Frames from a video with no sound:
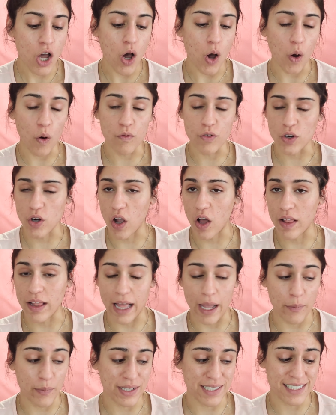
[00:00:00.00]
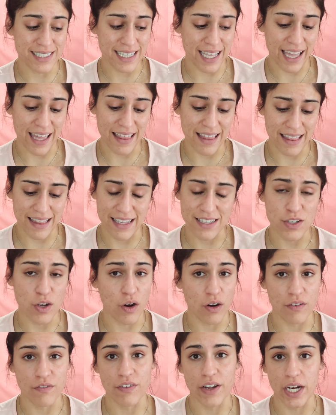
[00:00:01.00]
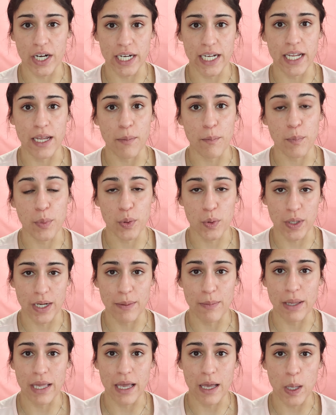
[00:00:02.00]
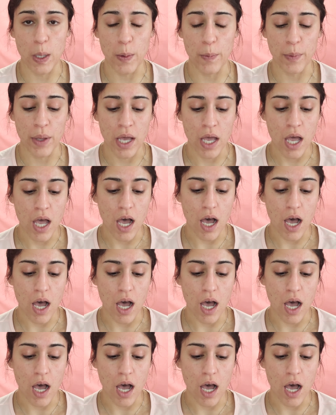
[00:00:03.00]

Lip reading: Overall, I would say that these are very premium